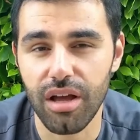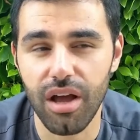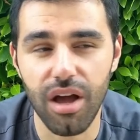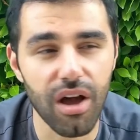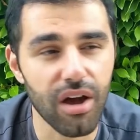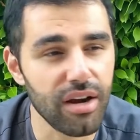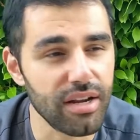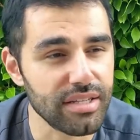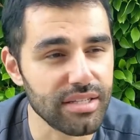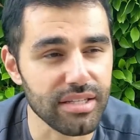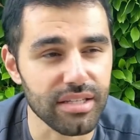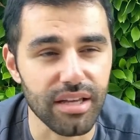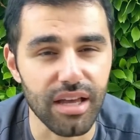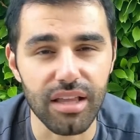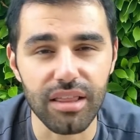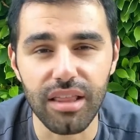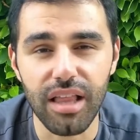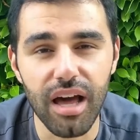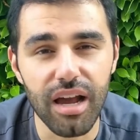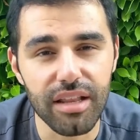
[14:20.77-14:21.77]
Honestly, a
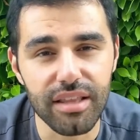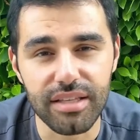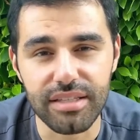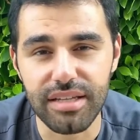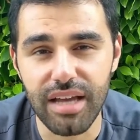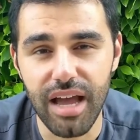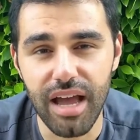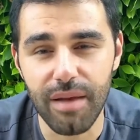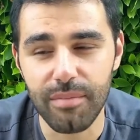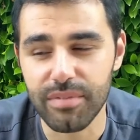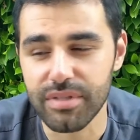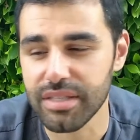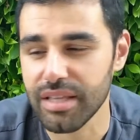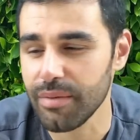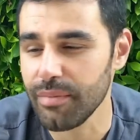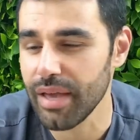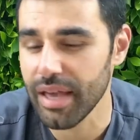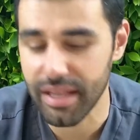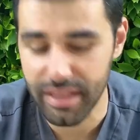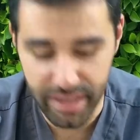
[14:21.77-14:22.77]
lot of the times they
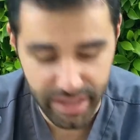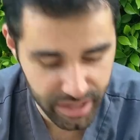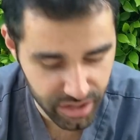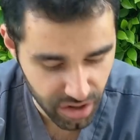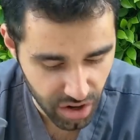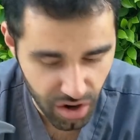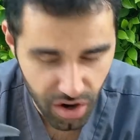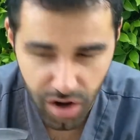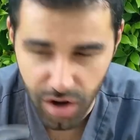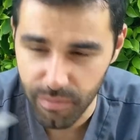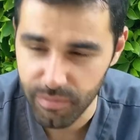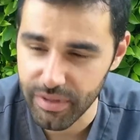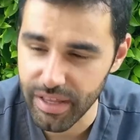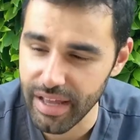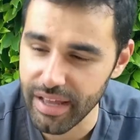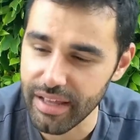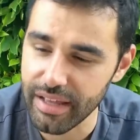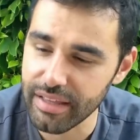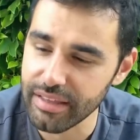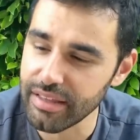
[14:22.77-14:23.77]
make an arm
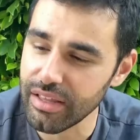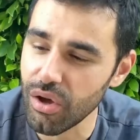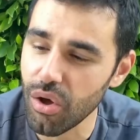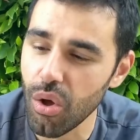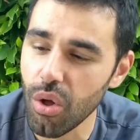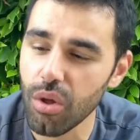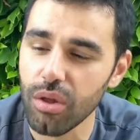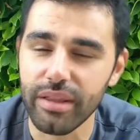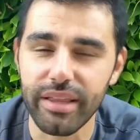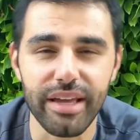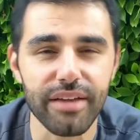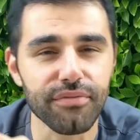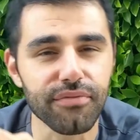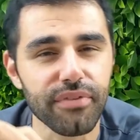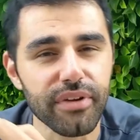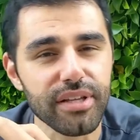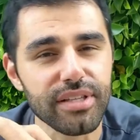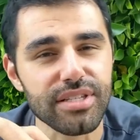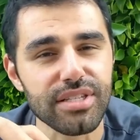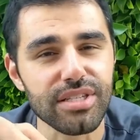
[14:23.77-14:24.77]
that they have
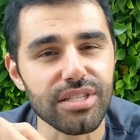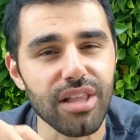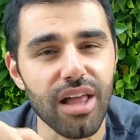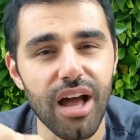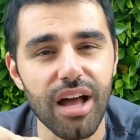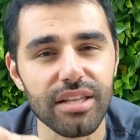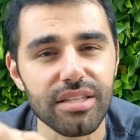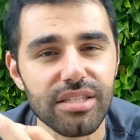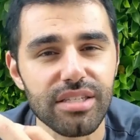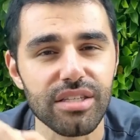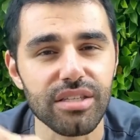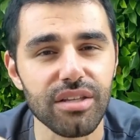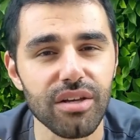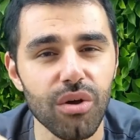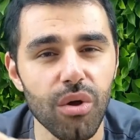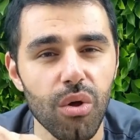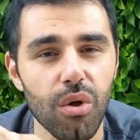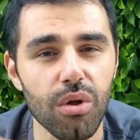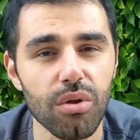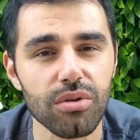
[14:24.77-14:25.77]
freaking slots in the
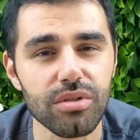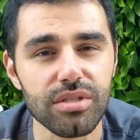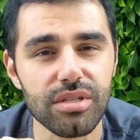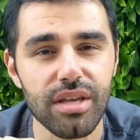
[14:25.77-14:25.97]
holes,